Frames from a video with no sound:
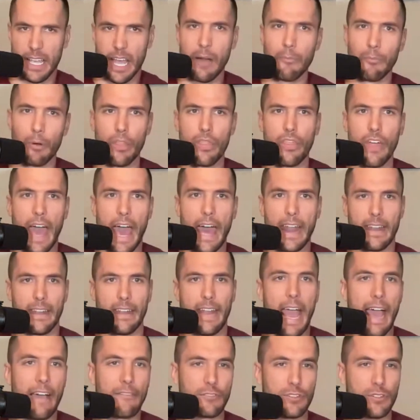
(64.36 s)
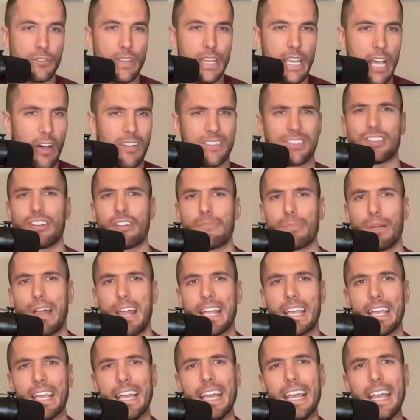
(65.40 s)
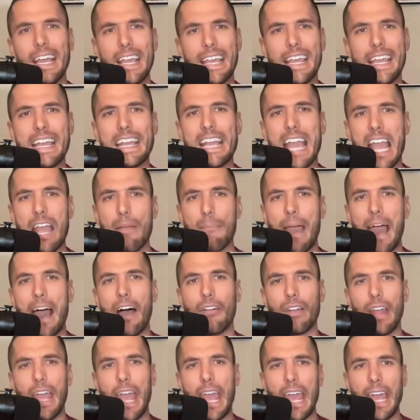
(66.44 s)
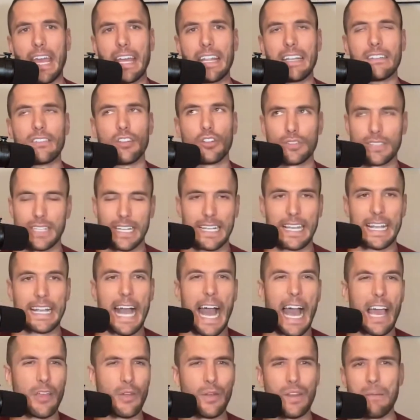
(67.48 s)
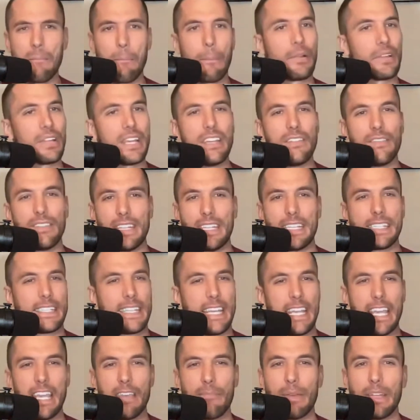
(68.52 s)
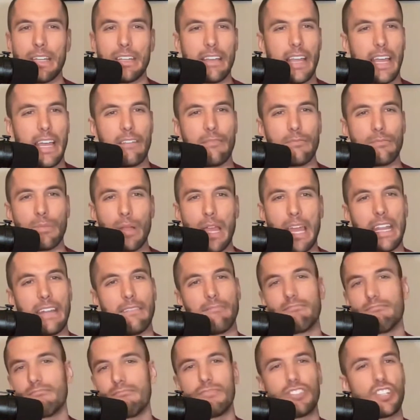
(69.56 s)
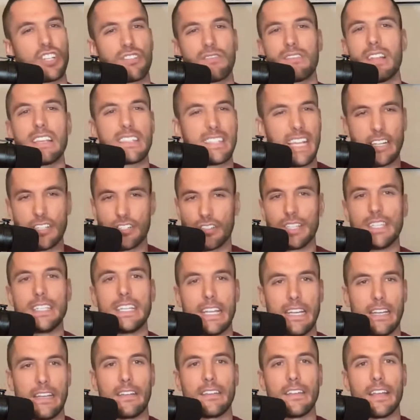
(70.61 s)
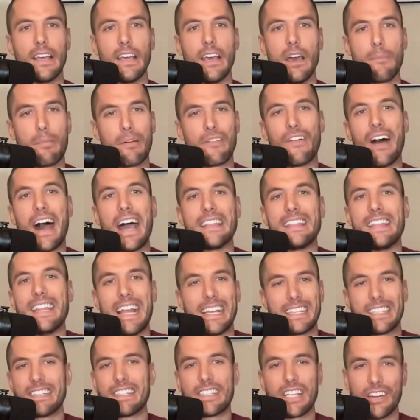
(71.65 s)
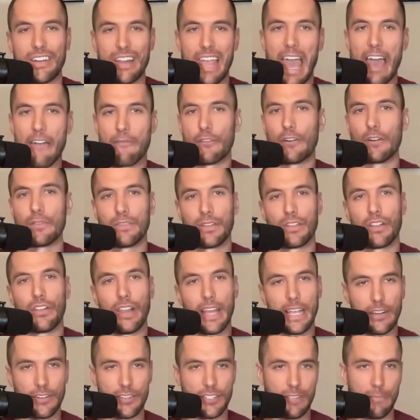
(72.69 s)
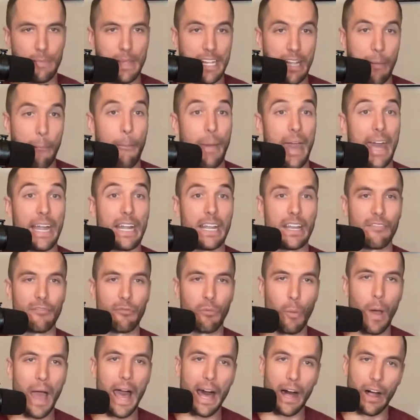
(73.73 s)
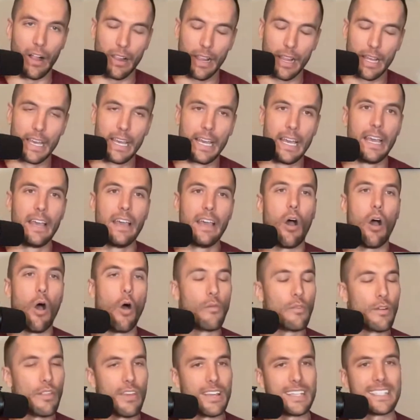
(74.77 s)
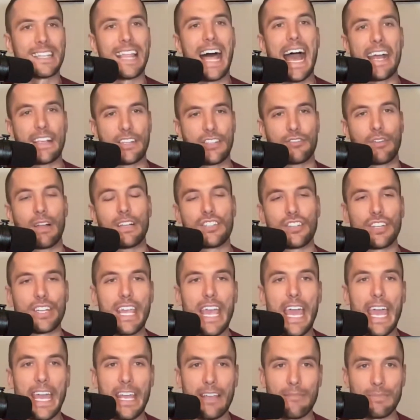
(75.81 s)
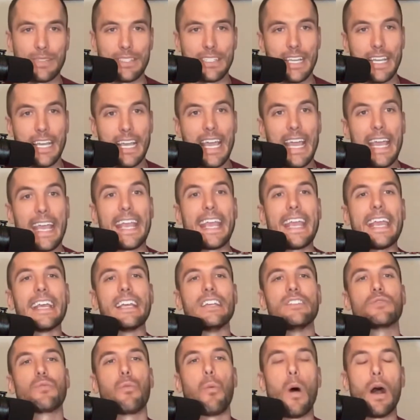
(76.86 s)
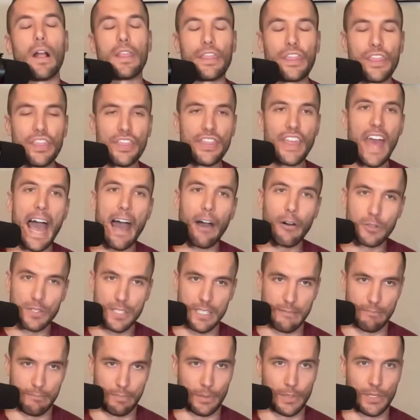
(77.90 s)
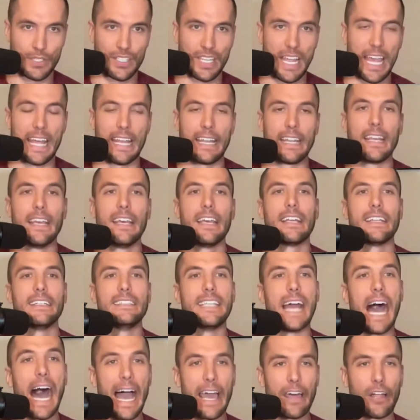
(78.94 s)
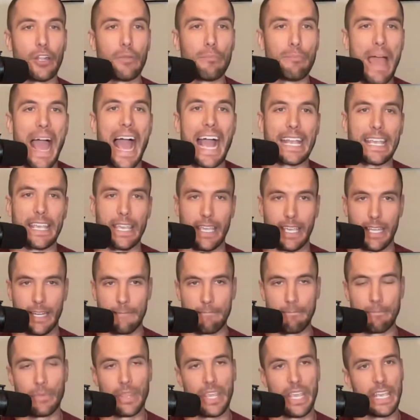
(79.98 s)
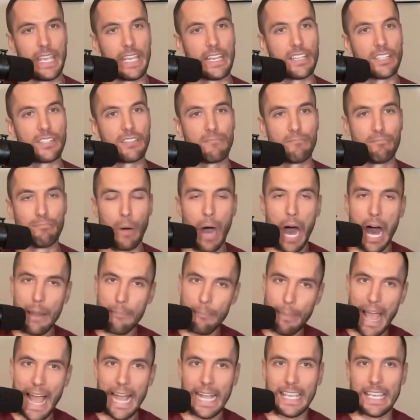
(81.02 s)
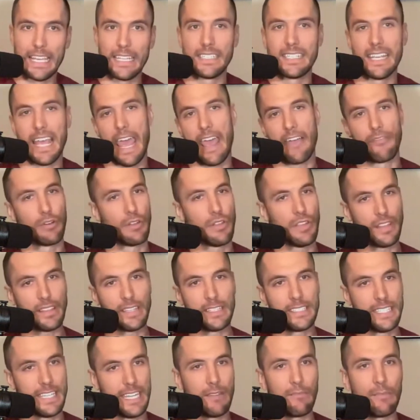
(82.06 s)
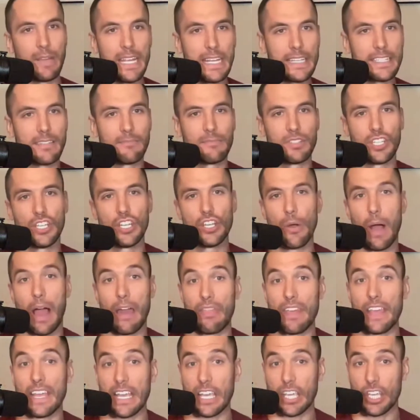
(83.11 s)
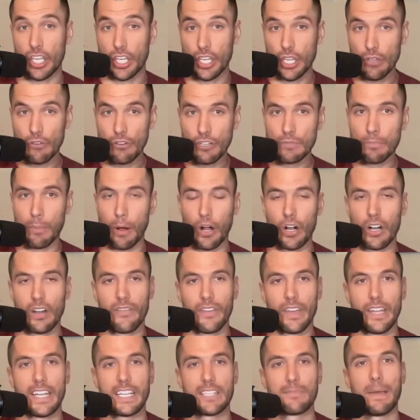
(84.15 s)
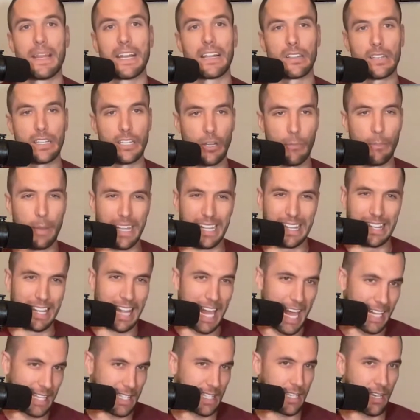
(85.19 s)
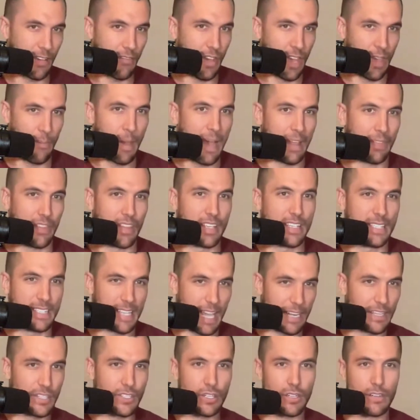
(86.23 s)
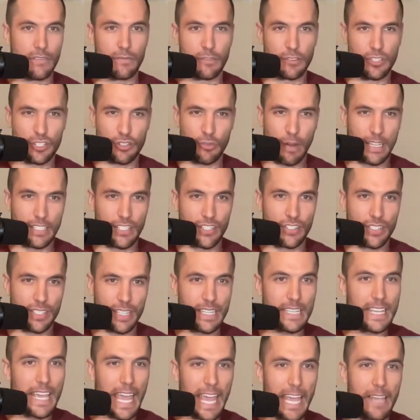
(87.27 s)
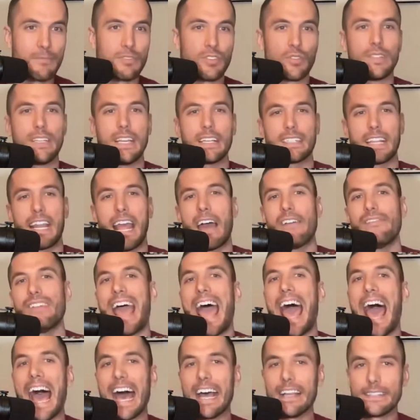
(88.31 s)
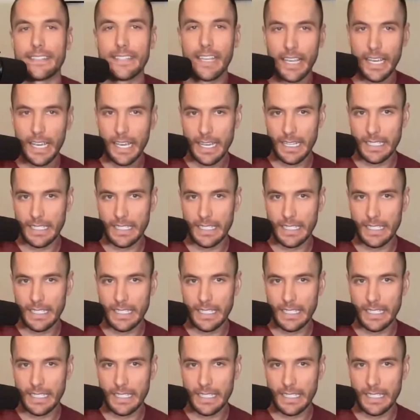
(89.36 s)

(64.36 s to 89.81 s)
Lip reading: that come with that. And after the All-Star break, he came out and looked like a guy who didn't believe in this team and just essentially didn't provide the necessary effort for the Lakers to be competitive. Well, over this last stretch of games, he is 1,000% dialed back in. He is bought back into everything the team needs him to do. I think a huge part of it has been a little bit less of him at the center for stretches of the game, so he doesn't have as